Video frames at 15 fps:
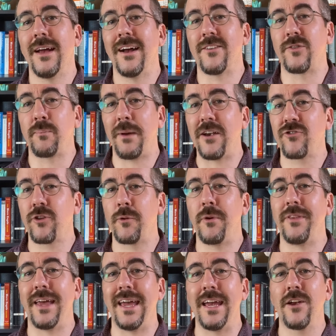especially
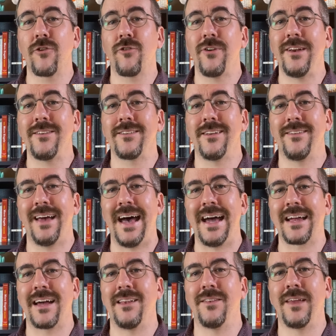with increased
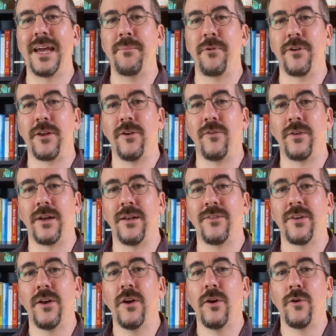attack on labor unions
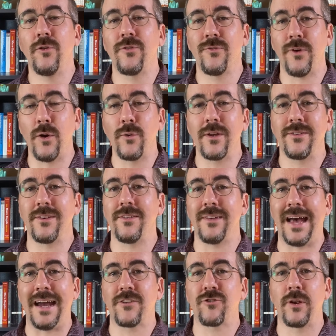whose focus is
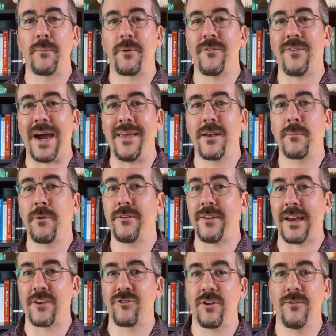actually providing
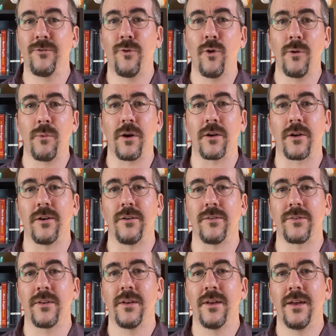protection for
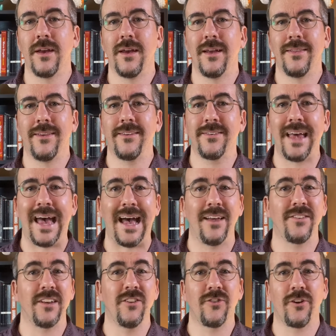workers. This
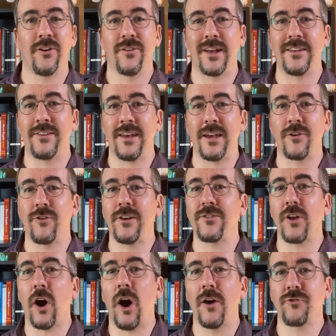has, in turn, led to increased
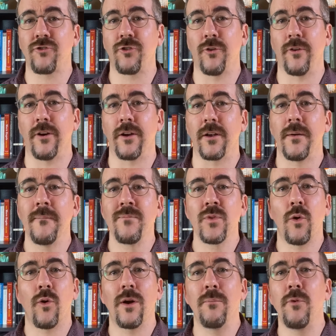offshoring,
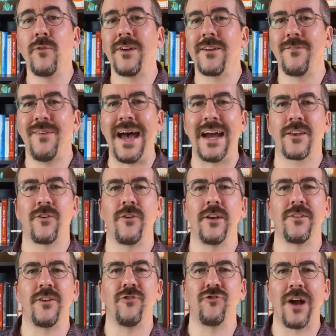or moving
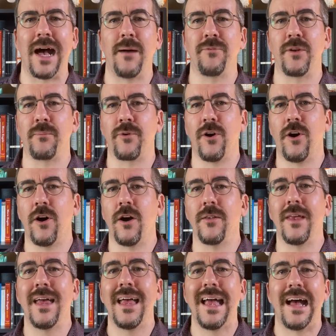factories and jobs abroad,
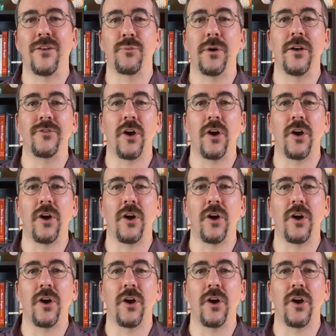as well as